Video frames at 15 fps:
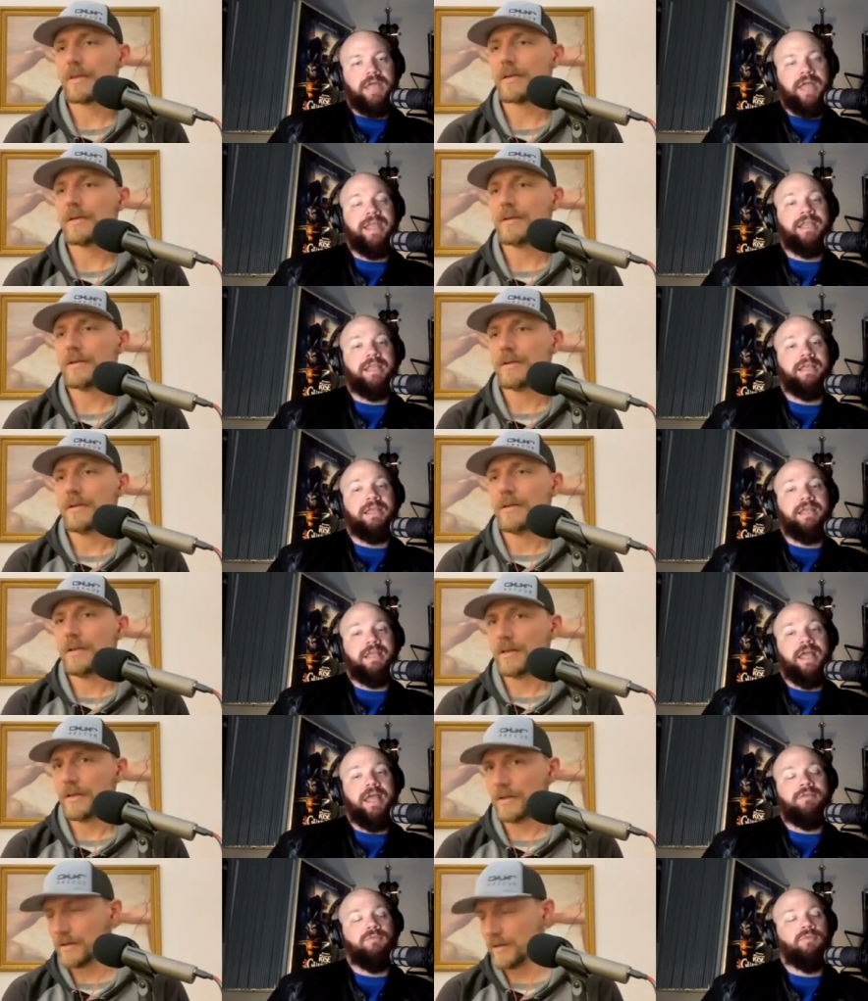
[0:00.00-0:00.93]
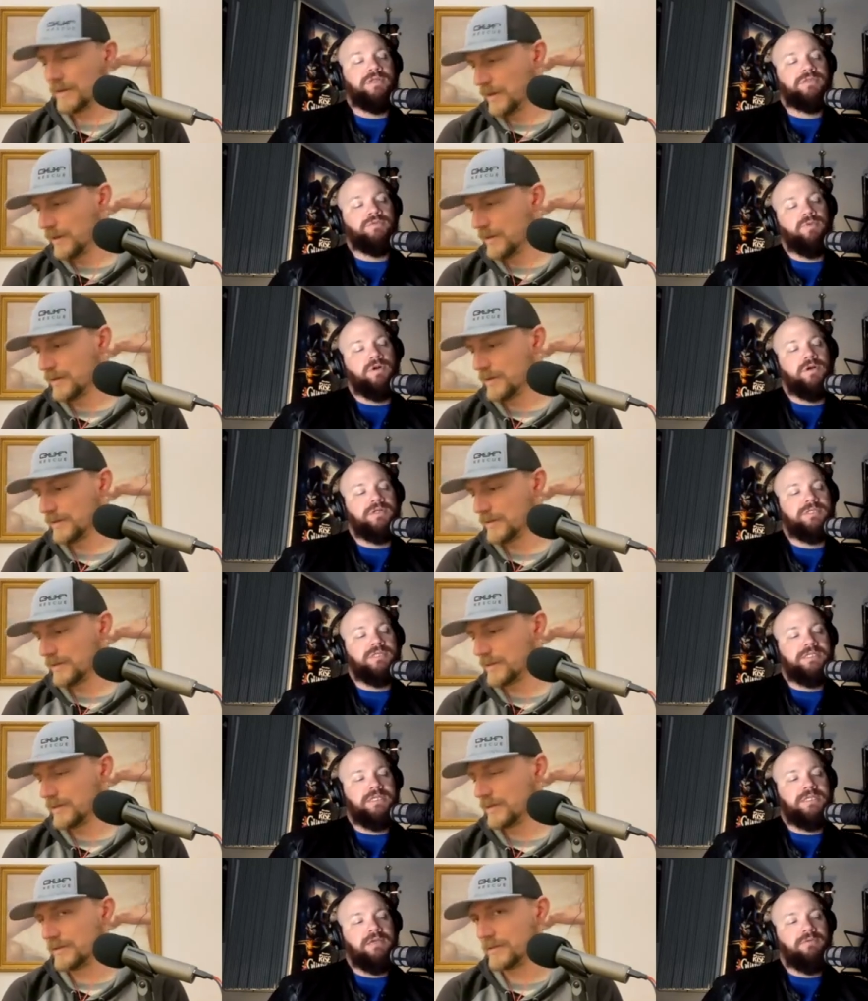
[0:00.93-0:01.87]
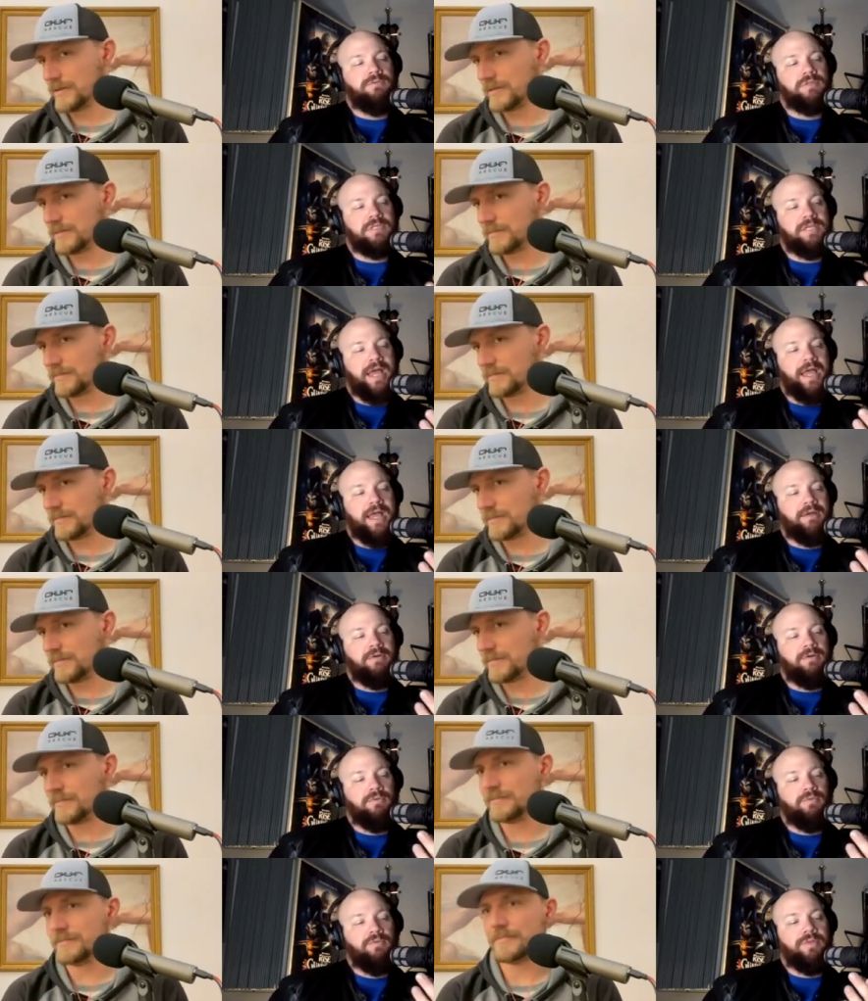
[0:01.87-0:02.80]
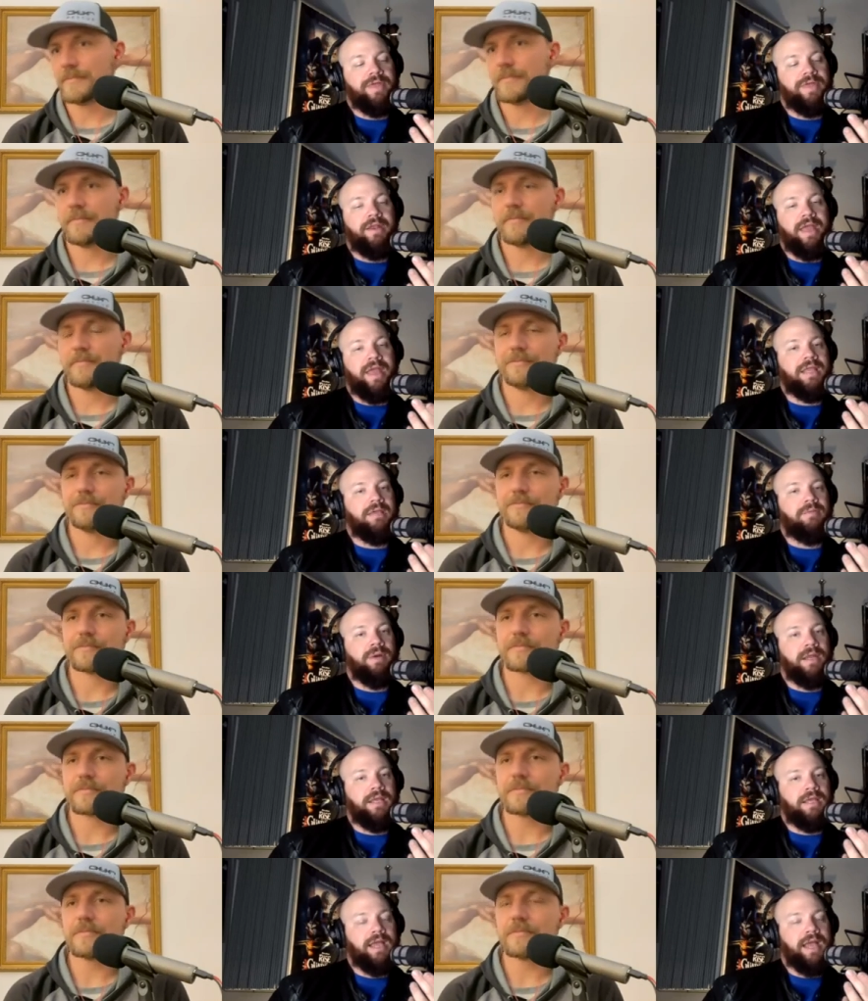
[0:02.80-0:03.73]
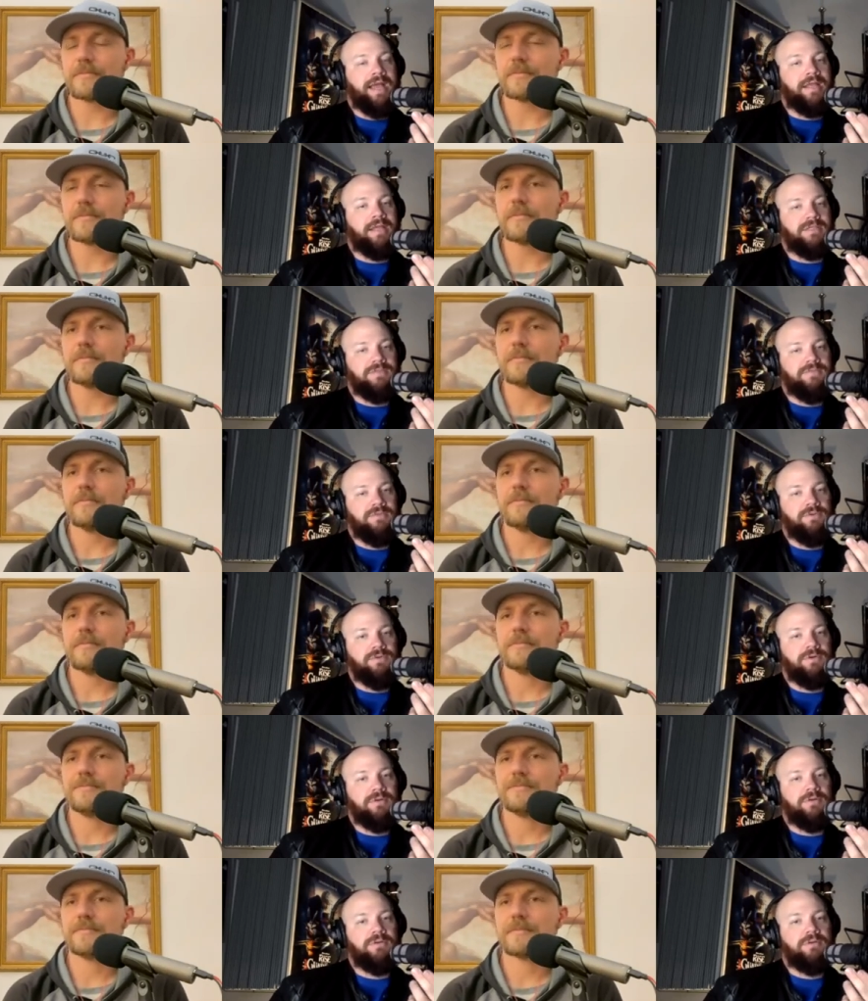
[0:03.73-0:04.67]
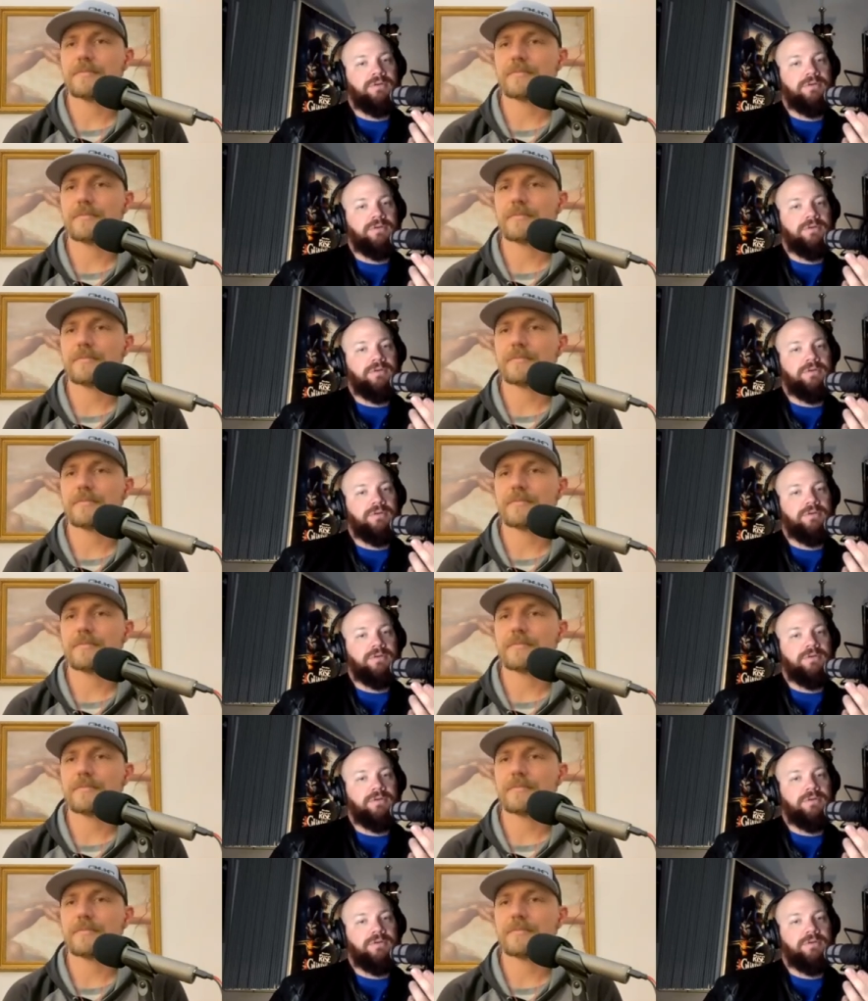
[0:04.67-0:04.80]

Speaker 1: And it, and what's worse is he will die without anybody at his funeral.